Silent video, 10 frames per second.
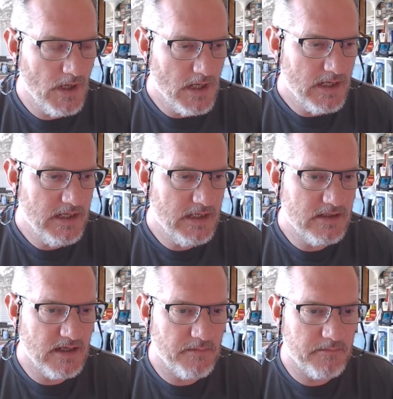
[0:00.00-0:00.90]
in
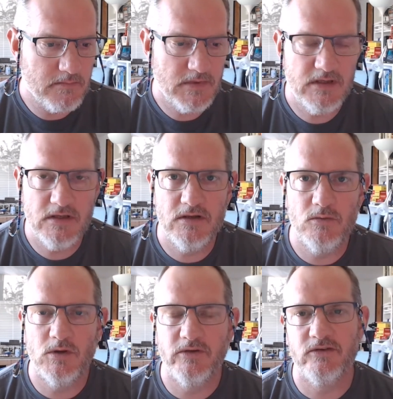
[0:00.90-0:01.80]
the
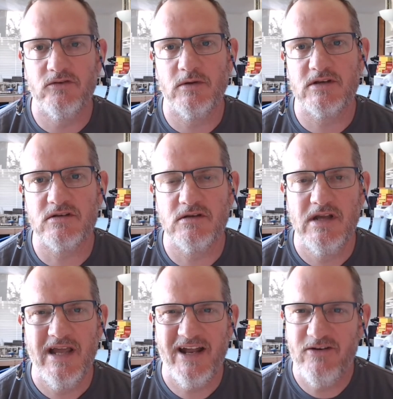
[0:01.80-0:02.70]
world situation,
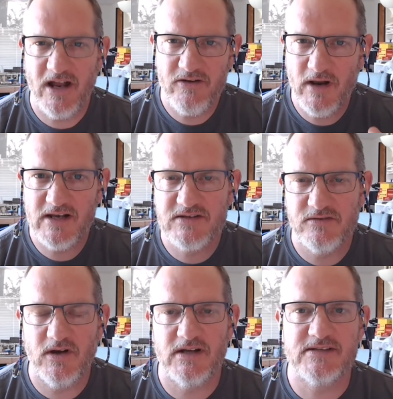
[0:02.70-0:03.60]
and
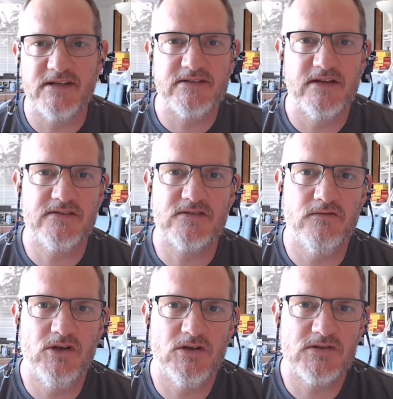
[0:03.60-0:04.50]
relativize that sense of
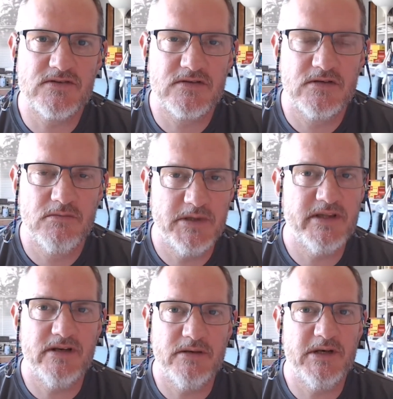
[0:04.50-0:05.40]
loss. But
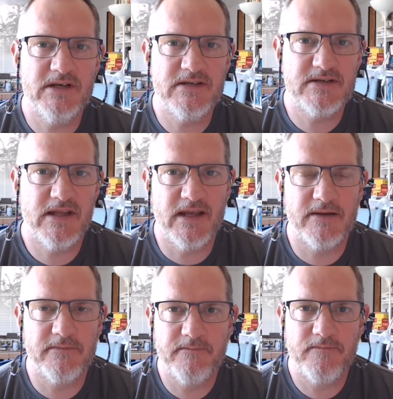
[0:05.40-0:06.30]
it is there.
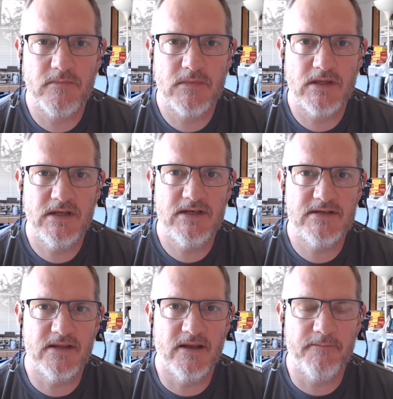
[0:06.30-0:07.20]
It is
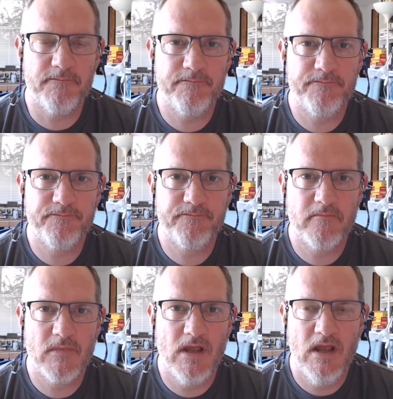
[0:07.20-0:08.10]
there.
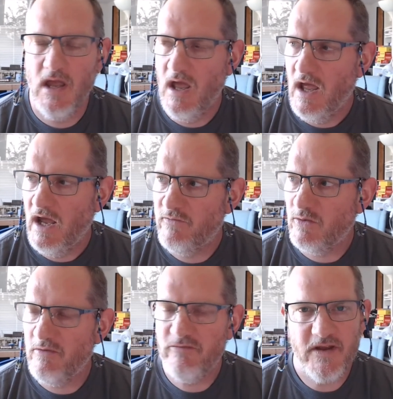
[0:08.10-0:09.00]
And from
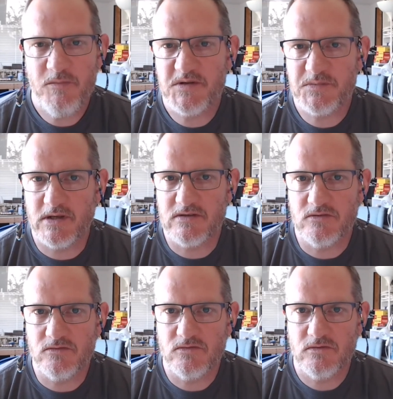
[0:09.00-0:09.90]
a faith
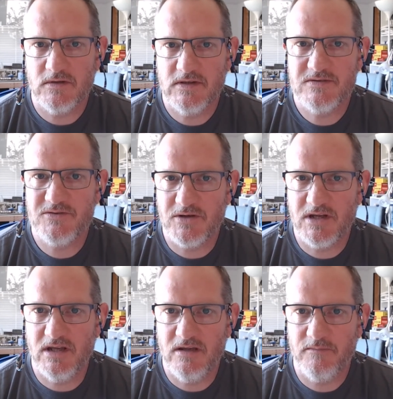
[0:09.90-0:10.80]
perspective, it's tricky,